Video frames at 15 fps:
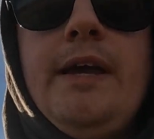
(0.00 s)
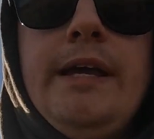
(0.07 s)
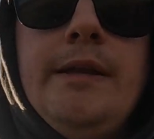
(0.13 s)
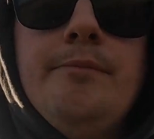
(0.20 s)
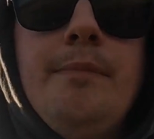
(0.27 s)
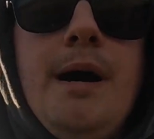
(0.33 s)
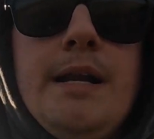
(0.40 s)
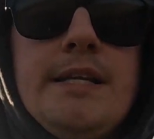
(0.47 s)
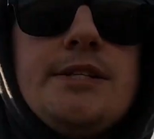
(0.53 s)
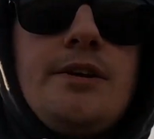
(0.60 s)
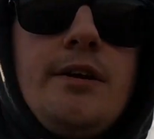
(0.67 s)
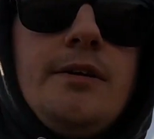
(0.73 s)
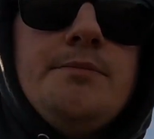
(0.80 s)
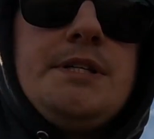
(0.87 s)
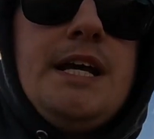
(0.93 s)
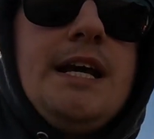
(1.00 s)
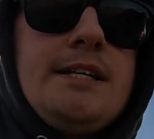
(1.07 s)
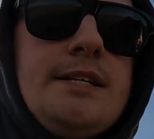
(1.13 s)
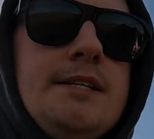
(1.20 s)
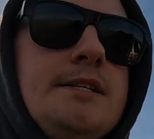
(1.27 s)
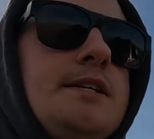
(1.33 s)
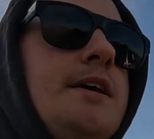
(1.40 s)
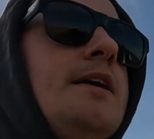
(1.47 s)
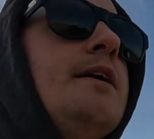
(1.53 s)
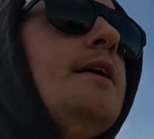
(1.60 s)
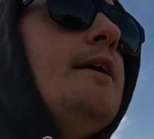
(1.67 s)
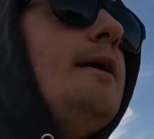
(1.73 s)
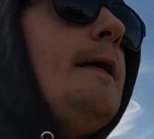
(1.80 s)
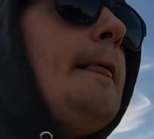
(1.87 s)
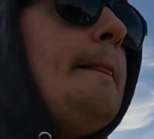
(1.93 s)
in muddy circumstances.
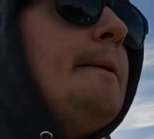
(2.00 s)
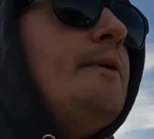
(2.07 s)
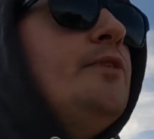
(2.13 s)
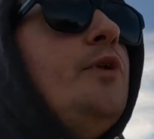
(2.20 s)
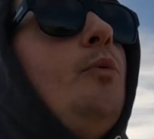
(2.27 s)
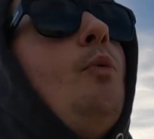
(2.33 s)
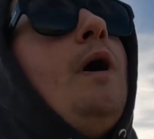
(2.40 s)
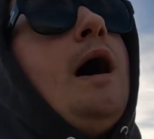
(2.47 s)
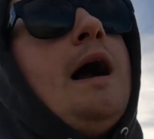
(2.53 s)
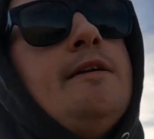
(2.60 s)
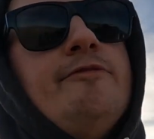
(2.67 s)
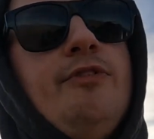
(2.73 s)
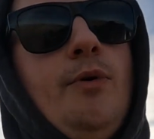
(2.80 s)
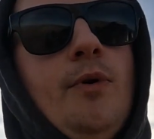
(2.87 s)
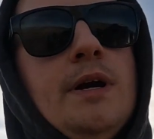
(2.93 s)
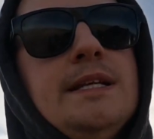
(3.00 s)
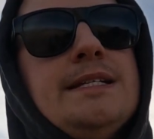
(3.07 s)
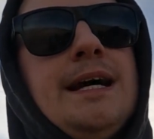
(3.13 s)
The wide voids